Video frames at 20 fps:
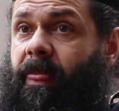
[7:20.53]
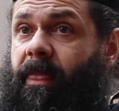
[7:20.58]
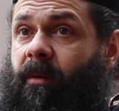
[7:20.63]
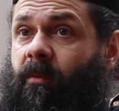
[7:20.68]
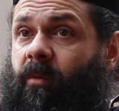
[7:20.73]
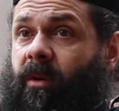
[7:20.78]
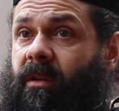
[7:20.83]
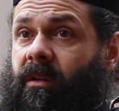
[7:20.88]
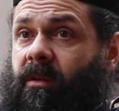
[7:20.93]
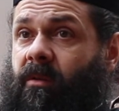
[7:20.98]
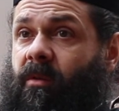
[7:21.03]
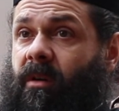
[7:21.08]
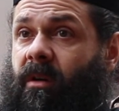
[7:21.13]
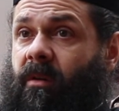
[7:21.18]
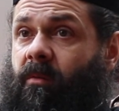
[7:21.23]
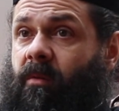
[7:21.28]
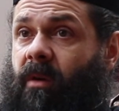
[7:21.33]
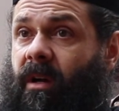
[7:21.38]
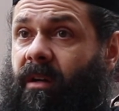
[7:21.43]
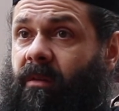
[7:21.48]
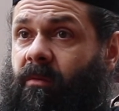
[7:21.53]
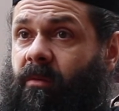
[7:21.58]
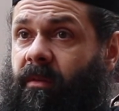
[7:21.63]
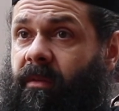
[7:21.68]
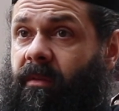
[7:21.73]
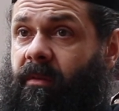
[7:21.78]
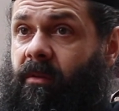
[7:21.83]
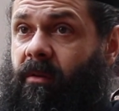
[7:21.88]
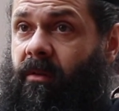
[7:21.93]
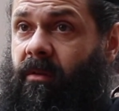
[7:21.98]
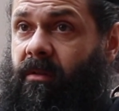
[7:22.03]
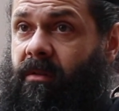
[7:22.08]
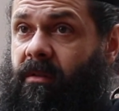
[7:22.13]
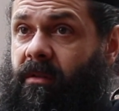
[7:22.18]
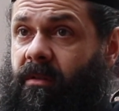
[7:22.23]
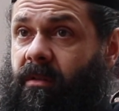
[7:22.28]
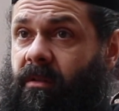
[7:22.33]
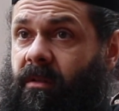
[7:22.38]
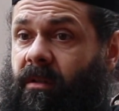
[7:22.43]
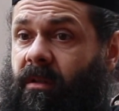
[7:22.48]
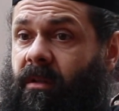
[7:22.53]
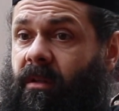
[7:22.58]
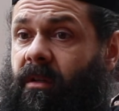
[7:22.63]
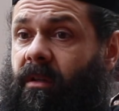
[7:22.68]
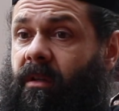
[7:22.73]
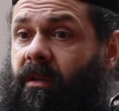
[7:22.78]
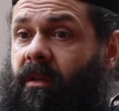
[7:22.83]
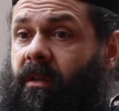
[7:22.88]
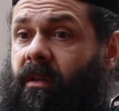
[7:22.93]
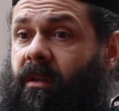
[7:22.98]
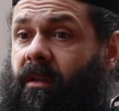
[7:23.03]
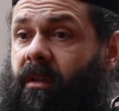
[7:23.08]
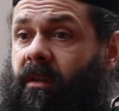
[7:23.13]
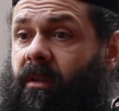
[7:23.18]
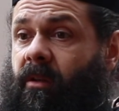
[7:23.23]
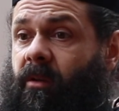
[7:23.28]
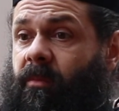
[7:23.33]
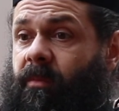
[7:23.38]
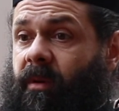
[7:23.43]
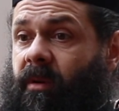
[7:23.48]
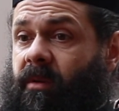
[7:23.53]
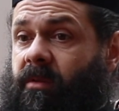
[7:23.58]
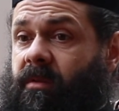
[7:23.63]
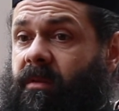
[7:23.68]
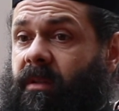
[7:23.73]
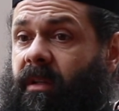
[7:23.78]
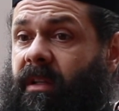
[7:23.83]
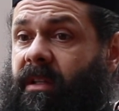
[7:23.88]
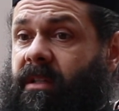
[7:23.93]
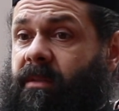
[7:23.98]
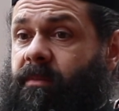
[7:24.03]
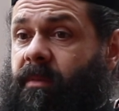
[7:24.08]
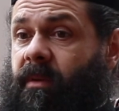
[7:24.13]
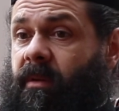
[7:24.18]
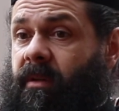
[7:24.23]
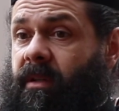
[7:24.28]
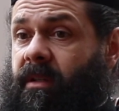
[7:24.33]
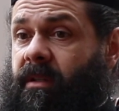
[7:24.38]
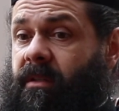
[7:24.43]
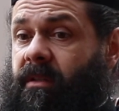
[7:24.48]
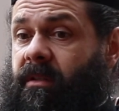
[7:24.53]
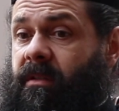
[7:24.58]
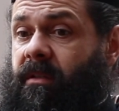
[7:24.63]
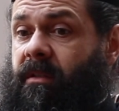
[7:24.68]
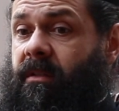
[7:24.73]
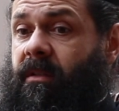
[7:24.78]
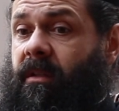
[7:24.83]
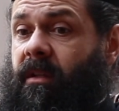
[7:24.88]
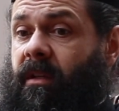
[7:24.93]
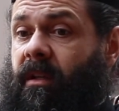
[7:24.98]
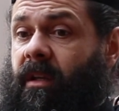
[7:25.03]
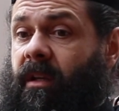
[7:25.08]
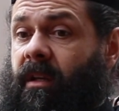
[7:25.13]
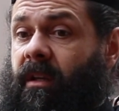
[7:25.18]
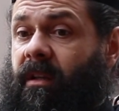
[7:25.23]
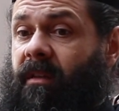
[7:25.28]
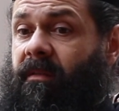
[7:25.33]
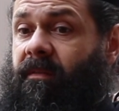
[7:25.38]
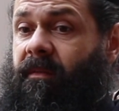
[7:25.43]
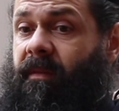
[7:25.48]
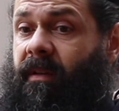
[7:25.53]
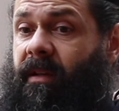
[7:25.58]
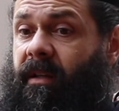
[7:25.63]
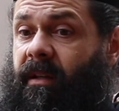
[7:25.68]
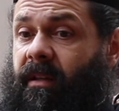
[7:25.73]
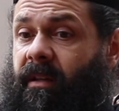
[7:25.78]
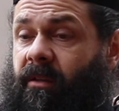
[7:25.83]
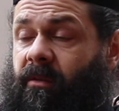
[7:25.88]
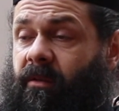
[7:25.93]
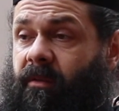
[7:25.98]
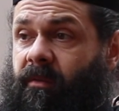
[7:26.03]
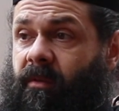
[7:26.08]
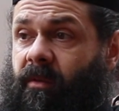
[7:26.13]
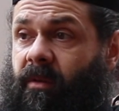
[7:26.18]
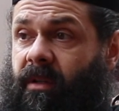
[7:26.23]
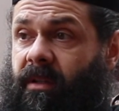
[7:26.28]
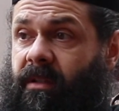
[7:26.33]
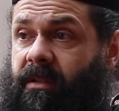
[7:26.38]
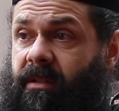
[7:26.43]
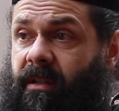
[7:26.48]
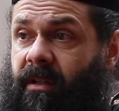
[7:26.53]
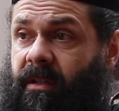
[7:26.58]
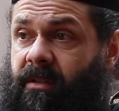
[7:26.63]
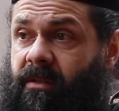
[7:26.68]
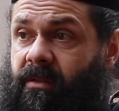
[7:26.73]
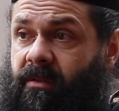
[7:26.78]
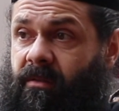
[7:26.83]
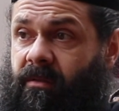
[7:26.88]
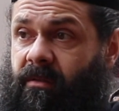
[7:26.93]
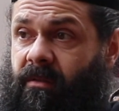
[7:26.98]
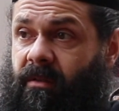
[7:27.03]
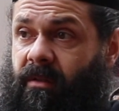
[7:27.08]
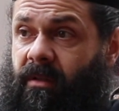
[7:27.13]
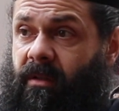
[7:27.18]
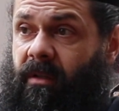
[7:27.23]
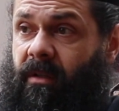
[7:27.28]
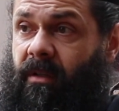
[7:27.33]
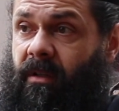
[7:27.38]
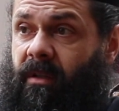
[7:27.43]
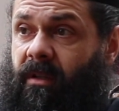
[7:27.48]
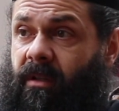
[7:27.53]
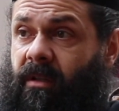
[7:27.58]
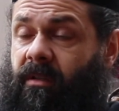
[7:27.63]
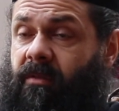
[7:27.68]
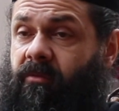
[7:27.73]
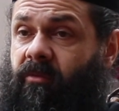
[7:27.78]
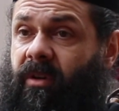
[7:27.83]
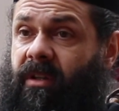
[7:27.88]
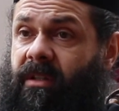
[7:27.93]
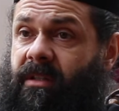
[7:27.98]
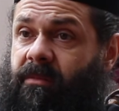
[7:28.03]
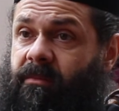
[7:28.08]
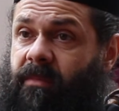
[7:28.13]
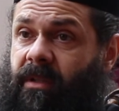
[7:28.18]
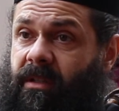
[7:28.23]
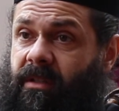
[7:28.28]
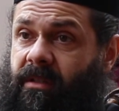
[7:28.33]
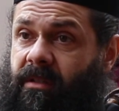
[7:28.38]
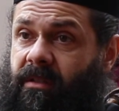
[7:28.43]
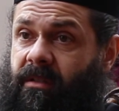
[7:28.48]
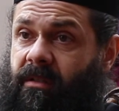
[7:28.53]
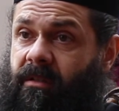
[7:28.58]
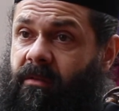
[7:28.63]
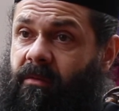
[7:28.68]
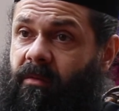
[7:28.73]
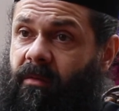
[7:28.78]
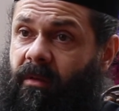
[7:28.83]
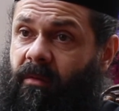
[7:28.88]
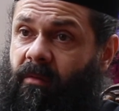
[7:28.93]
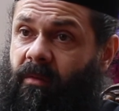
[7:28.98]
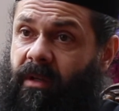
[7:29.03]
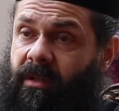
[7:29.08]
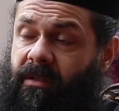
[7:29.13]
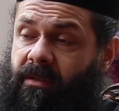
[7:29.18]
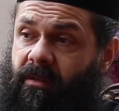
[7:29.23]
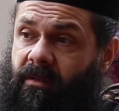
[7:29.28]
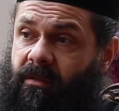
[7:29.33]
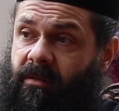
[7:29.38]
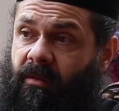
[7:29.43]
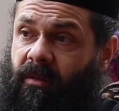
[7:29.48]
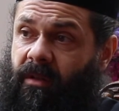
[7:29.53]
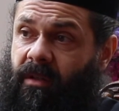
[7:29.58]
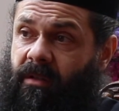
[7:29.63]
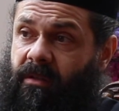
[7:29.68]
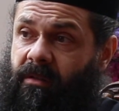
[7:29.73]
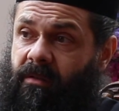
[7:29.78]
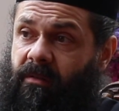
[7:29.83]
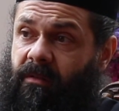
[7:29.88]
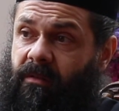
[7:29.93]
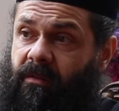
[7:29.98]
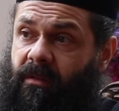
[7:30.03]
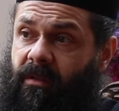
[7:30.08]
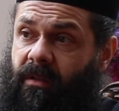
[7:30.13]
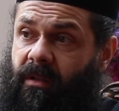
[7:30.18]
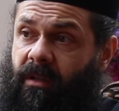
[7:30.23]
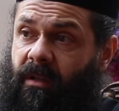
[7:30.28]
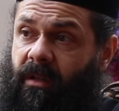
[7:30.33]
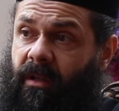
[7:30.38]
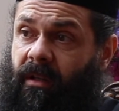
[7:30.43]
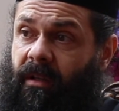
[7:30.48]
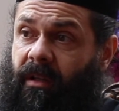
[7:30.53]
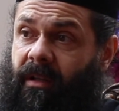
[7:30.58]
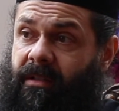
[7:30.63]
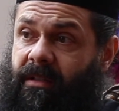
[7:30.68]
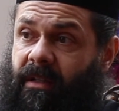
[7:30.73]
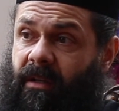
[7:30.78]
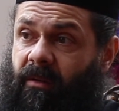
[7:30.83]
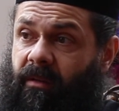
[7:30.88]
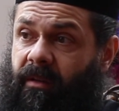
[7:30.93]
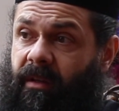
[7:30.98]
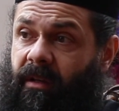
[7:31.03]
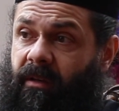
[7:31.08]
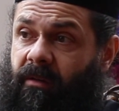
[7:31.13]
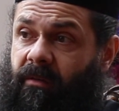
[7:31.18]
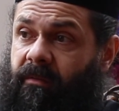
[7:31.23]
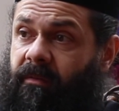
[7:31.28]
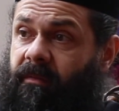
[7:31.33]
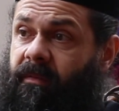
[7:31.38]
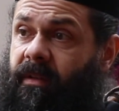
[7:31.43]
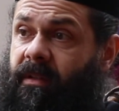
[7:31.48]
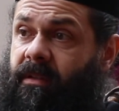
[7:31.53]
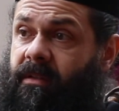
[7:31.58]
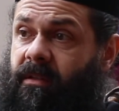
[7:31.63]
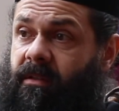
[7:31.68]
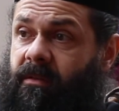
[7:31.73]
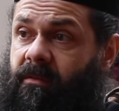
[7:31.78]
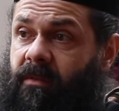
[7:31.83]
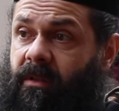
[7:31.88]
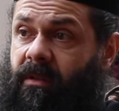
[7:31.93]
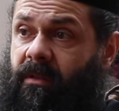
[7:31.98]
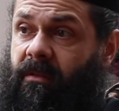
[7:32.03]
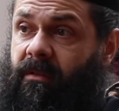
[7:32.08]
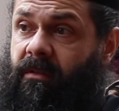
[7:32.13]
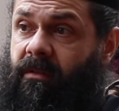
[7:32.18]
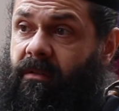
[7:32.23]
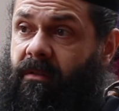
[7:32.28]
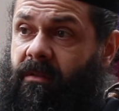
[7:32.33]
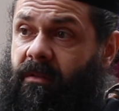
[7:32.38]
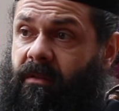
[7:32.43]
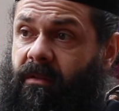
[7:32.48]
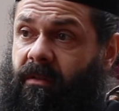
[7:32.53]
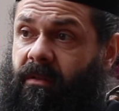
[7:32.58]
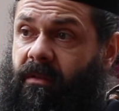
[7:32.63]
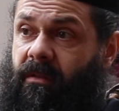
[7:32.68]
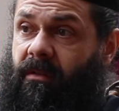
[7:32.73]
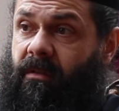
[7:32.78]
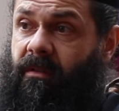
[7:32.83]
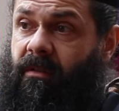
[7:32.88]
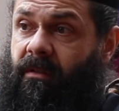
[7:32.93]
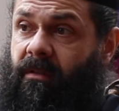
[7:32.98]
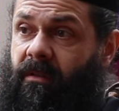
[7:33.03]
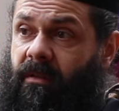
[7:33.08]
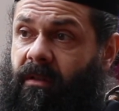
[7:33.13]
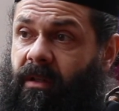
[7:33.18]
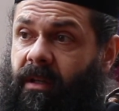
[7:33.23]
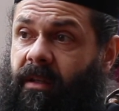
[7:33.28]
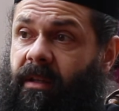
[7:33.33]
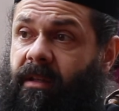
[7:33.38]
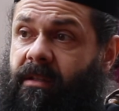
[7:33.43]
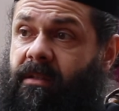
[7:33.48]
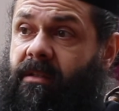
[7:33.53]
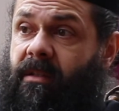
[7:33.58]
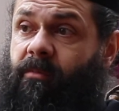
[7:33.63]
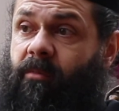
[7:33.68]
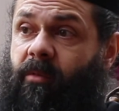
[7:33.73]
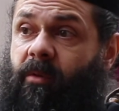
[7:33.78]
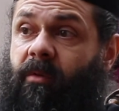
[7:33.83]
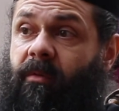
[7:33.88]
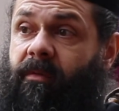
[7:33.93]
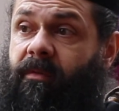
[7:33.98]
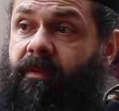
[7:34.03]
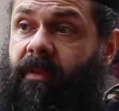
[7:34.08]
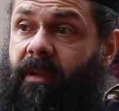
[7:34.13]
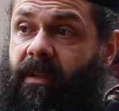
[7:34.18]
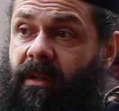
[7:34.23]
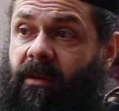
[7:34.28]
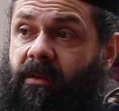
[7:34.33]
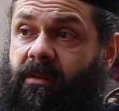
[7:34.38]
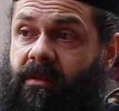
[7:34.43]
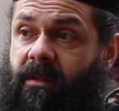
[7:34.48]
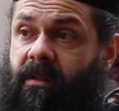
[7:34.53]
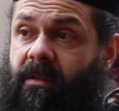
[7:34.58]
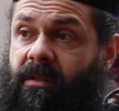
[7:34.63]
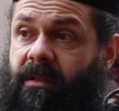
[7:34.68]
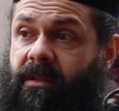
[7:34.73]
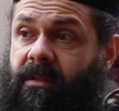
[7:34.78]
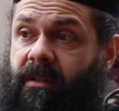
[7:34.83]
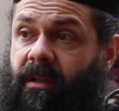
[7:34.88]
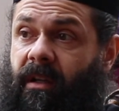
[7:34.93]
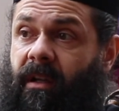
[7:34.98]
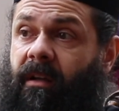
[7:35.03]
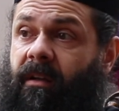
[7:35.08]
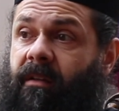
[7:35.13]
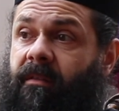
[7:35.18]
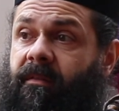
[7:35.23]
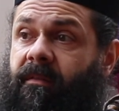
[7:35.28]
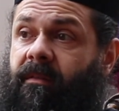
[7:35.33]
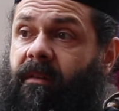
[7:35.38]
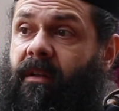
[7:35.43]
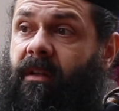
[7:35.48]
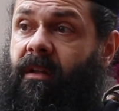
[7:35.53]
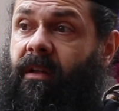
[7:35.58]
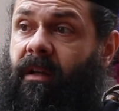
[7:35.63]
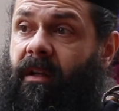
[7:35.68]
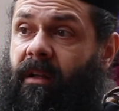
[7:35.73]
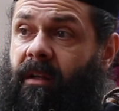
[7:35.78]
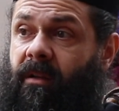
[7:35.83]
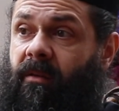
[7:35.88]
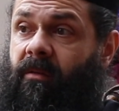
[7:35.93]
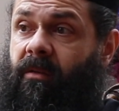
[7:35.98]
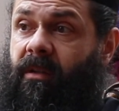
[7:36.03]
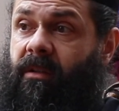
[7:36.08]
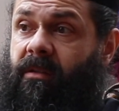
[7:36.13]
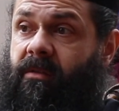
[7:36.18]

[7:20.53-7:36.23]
when you are one with God, your personal experience and the feeling that you've got inside you transmits to the ones you're talking to, and that's how they are convinced as well. And this is the proof that our church is alive and the only